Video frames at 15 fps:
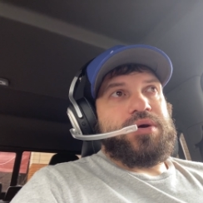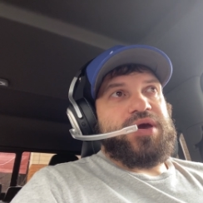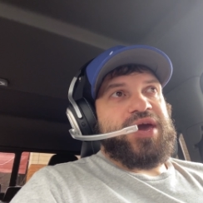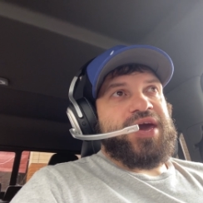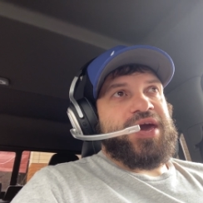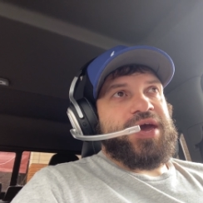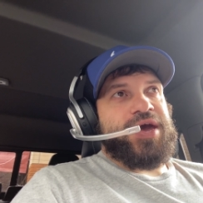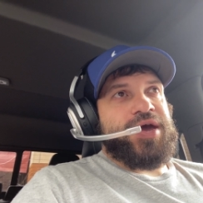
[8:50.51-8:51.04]

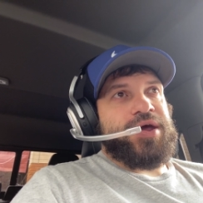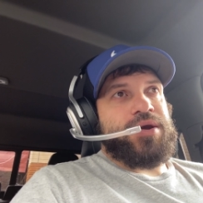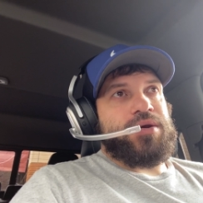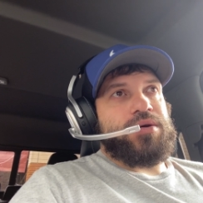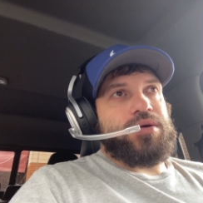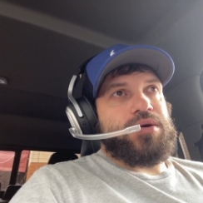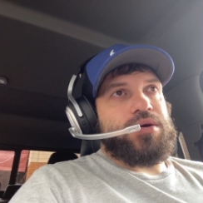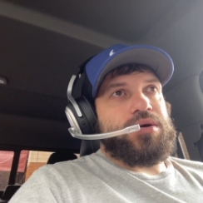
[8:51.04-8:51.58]
and
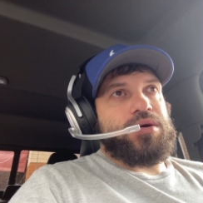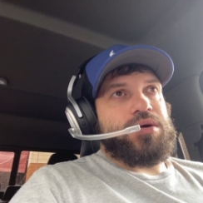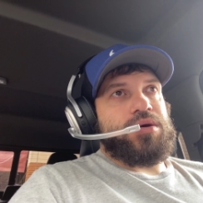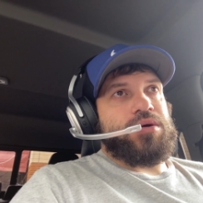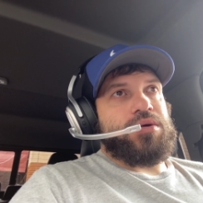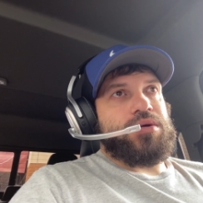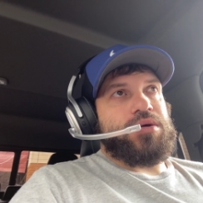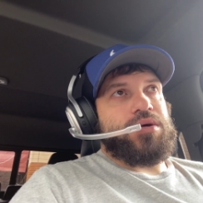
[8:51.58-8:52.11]

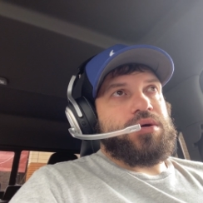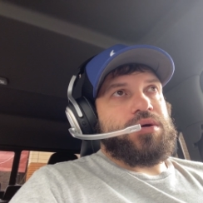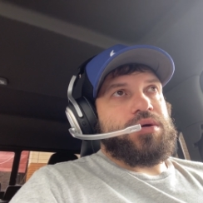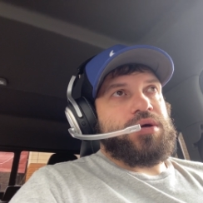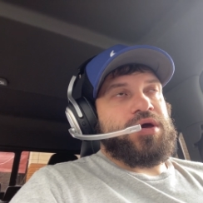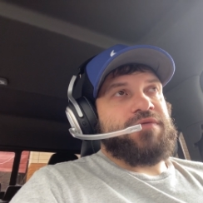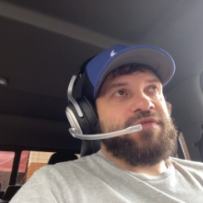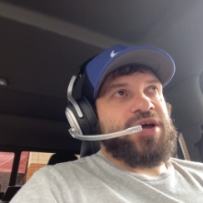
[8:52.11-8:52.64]

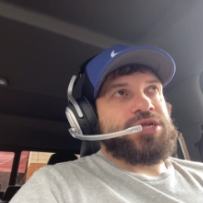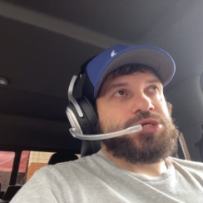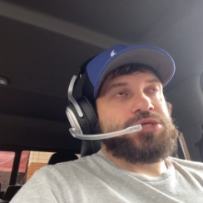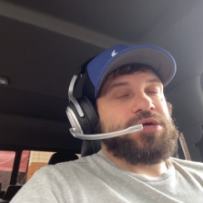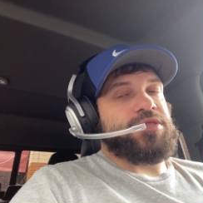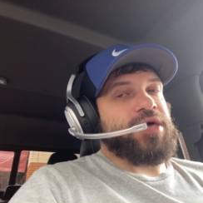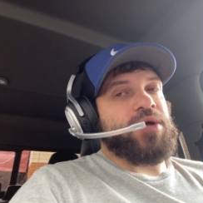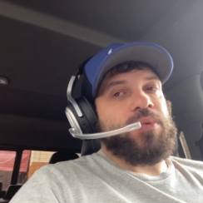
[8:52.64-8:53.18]

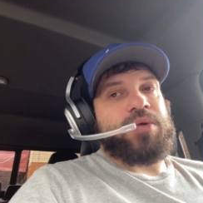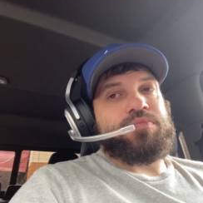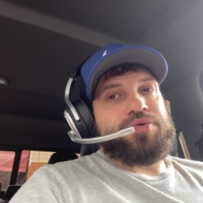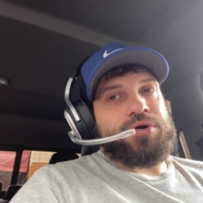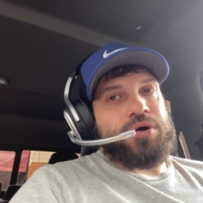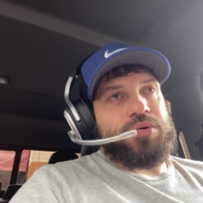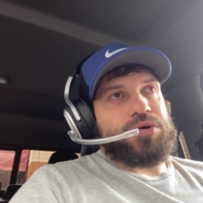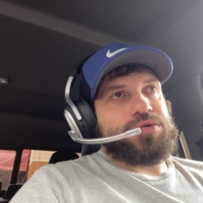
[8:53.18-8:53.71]
eventually they went
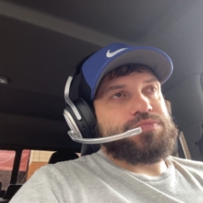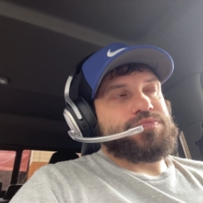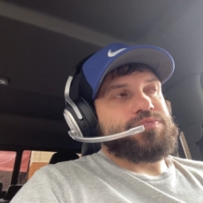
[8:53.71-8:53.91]
broke